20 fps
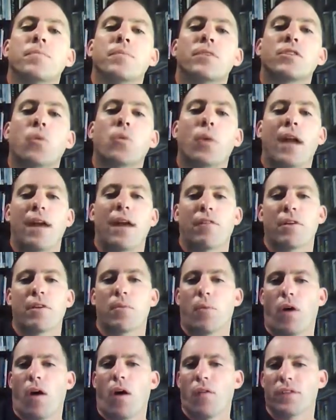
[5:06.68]
So when
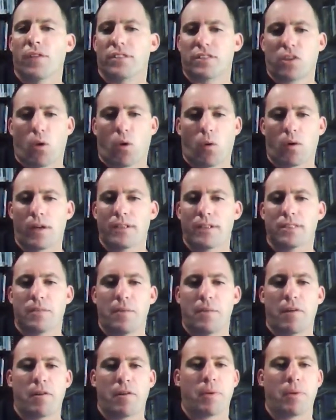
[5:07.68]
all this
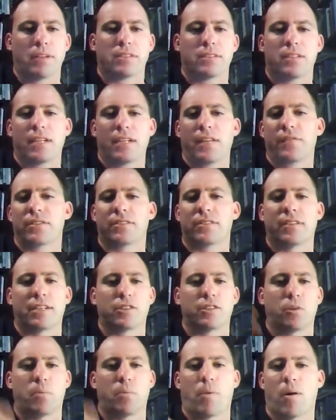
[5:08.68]
tourism, everybody's leaving
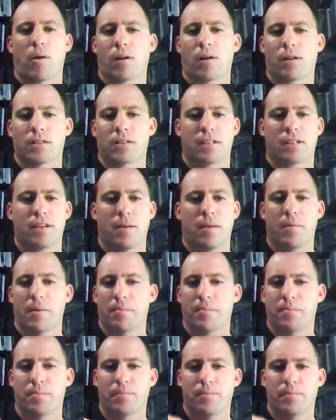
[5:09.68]
Central Park to come up